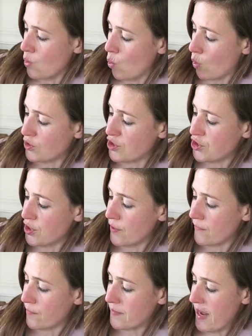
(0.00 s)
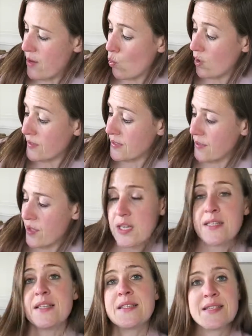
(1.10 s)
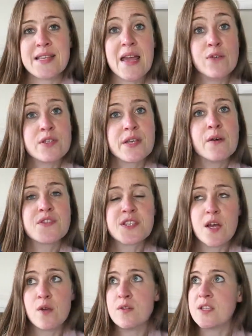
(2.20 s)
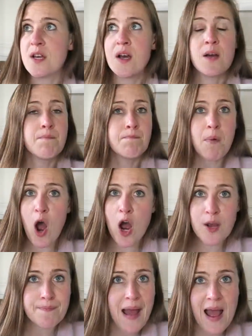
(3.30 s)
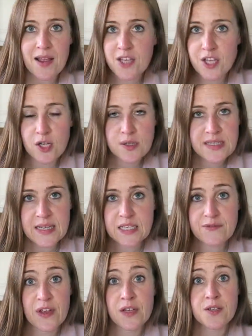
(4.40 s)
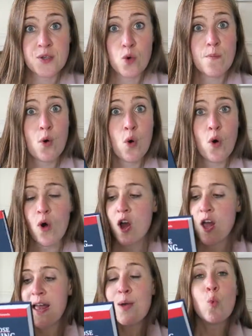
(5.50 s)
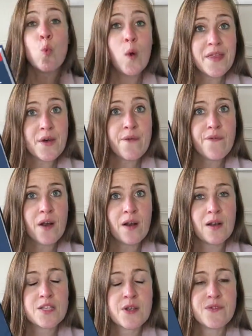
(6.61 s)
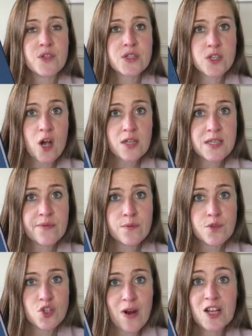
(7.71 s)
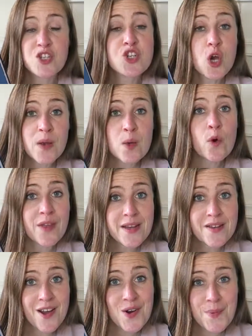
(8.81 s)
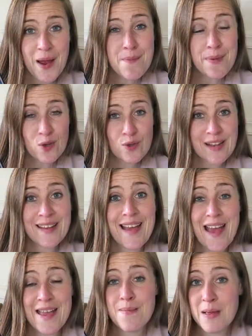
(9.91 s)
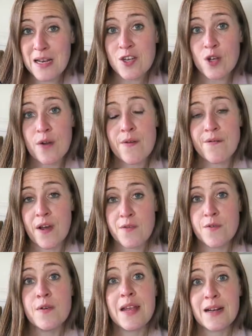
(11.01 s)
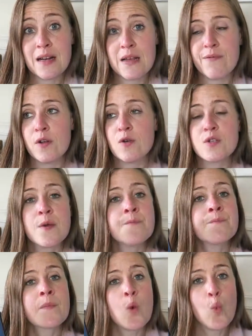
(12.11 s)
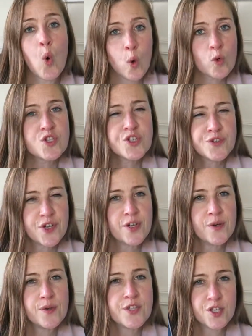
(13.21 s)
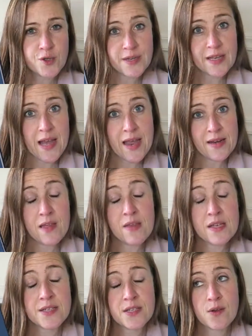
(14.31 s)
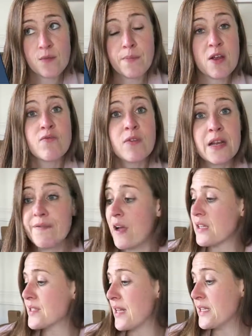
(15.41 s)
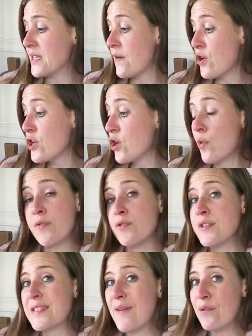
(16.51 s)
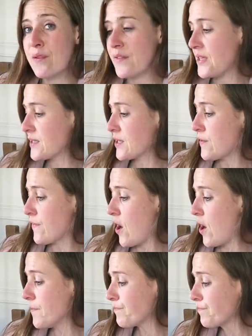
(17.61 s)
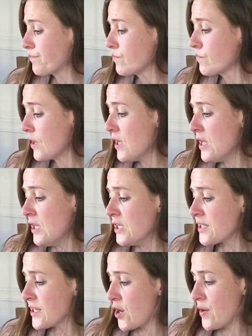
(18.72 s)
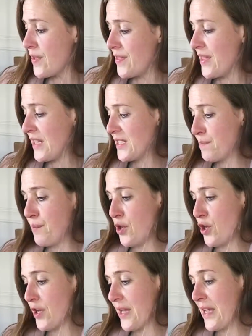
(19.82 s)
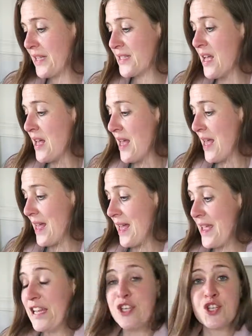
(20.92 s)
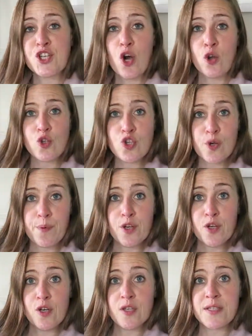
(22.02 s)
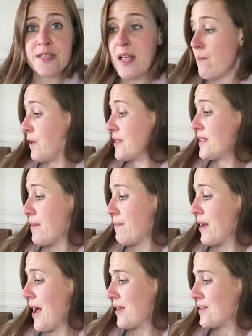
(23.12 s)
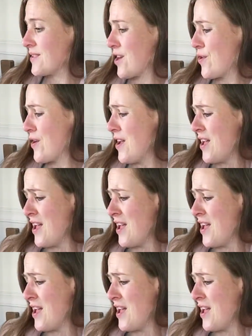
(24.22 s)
what would you do from day 1 to 30 to save yourself, so to earn back, you know, 6 figures or more with a funnel? So if you're starting from scratch, knowing what they know about building a $1 million funnel in ClickFunnels, what would you do to do it again? And this has been really fascinating. I've only gone through several of these so far. So this book is each entrepreneur's step-by-step plan. So